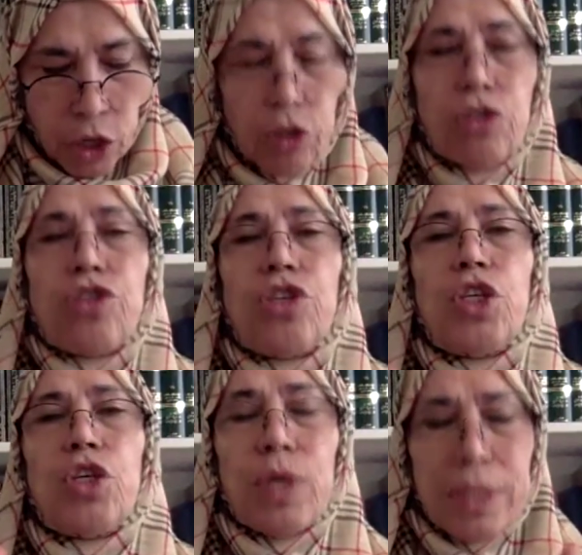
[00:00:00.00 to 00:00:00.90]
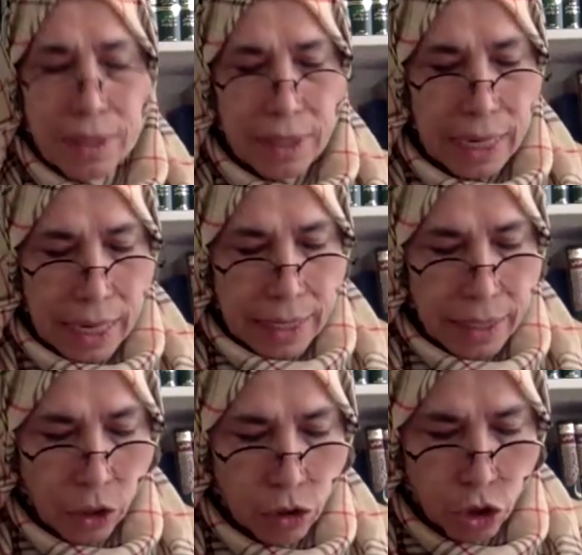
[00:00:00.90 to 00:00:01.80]
the continuous
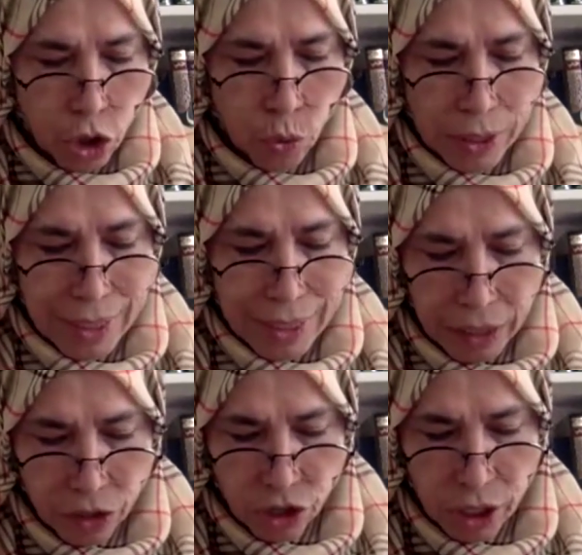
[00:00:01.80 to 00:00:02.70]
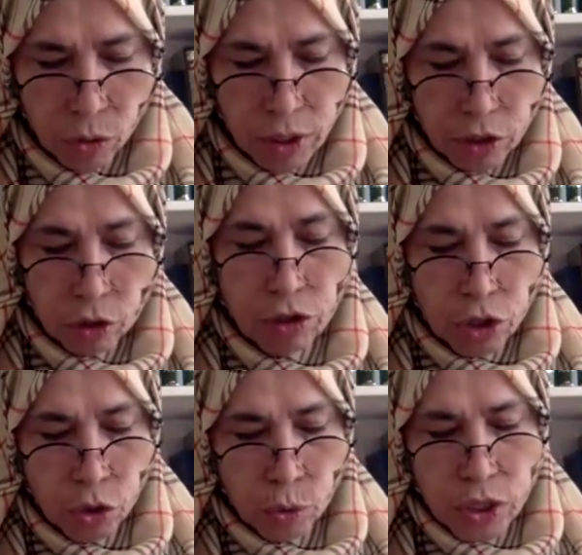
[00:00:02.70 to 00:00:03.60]
the continuous teaching or the
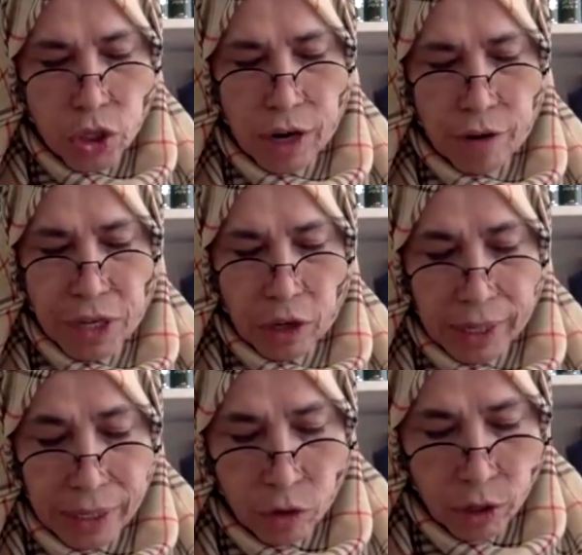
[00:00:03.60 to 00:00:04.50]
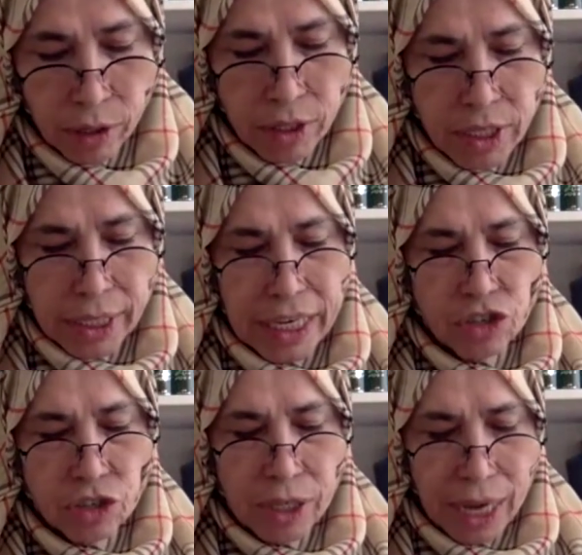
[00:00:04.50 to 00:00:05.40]
continuity of the
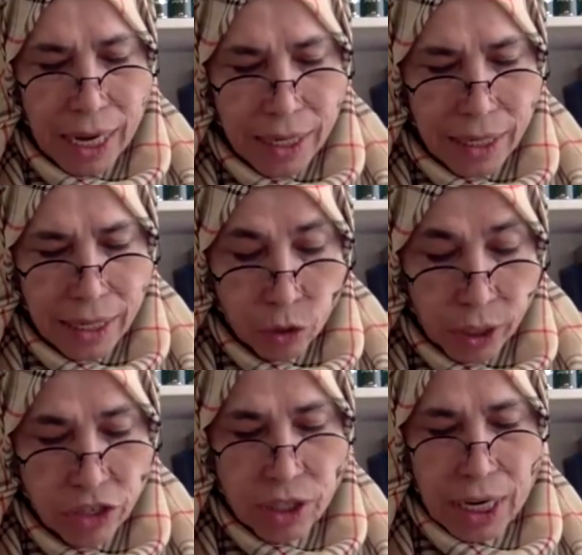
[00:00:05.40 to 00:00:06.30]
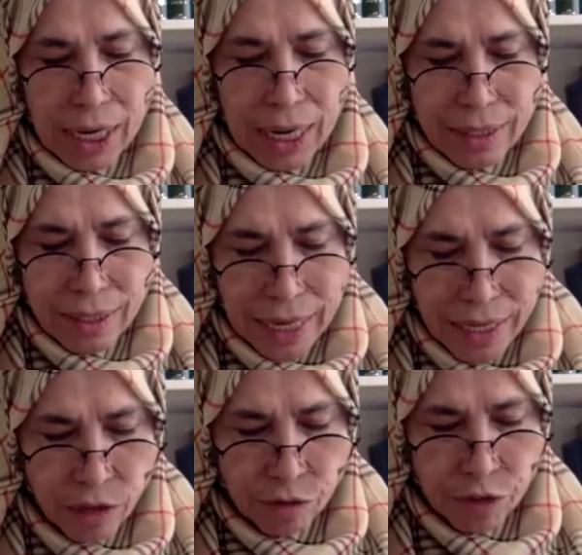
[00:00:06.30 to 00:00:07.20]
education and educational and
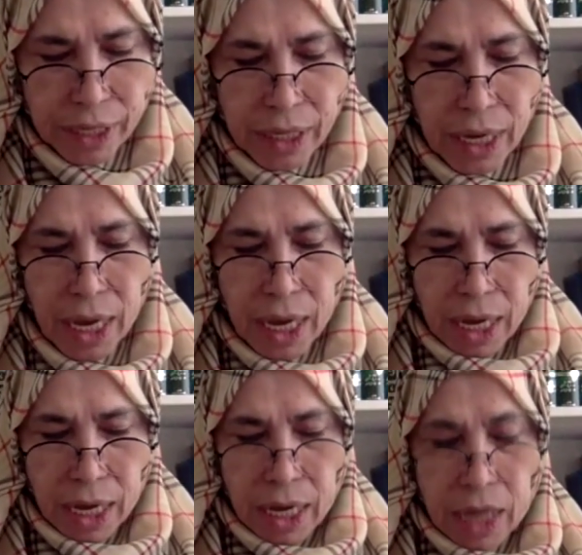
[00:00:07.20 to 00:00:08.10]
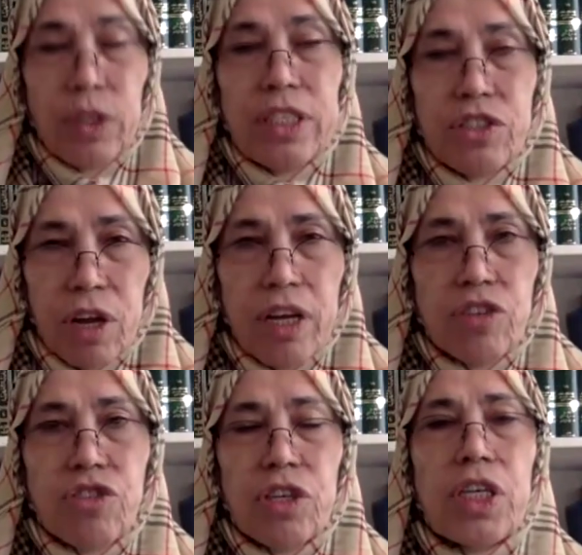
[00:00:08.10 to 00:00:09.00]
scientific uh,
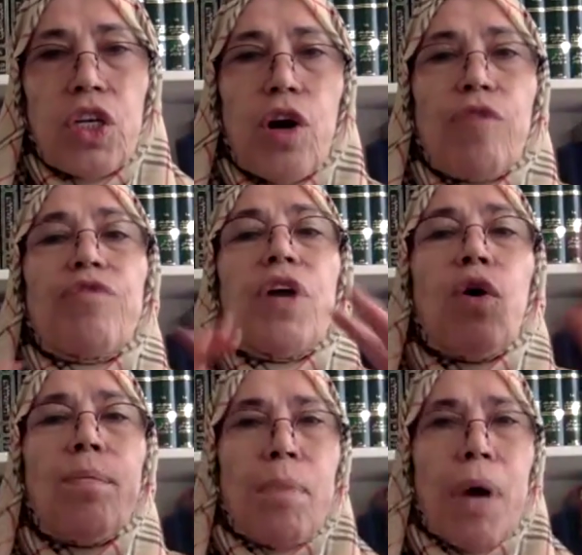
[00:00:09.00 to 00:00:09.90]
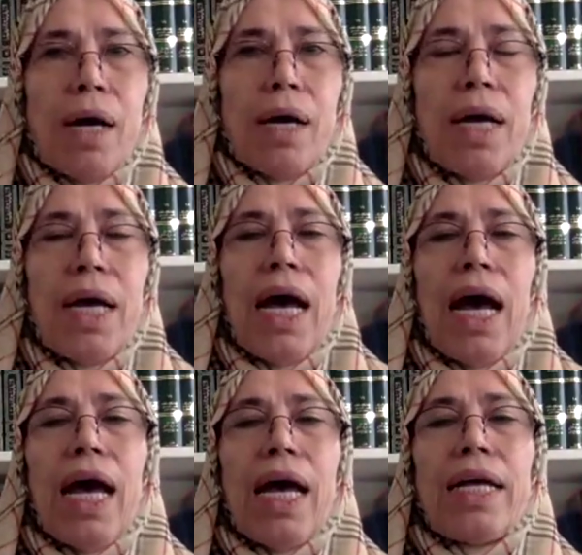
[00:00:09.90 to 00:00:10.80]
construction of the Ummah.
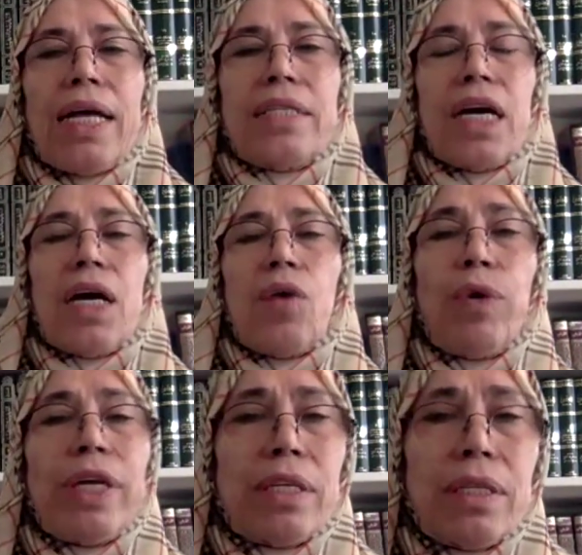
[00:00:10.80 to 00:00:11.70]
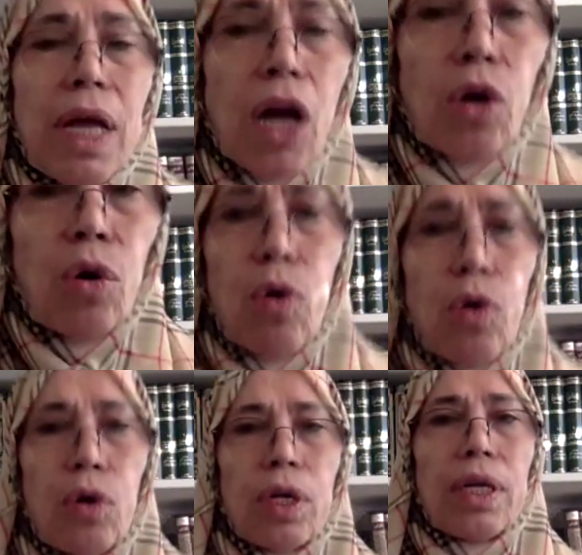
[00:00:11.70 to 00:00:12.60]
And we did not
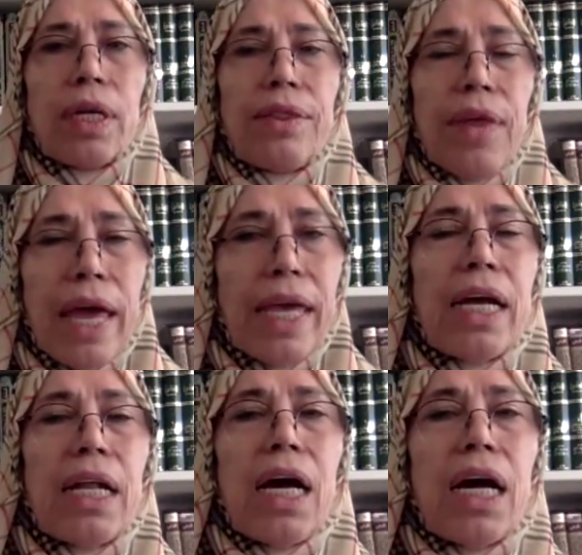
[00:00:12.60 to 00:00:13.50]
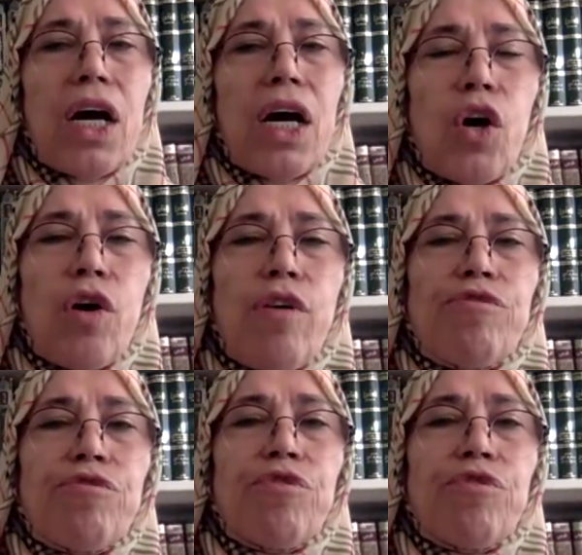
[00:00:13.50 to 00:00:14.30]
call the era of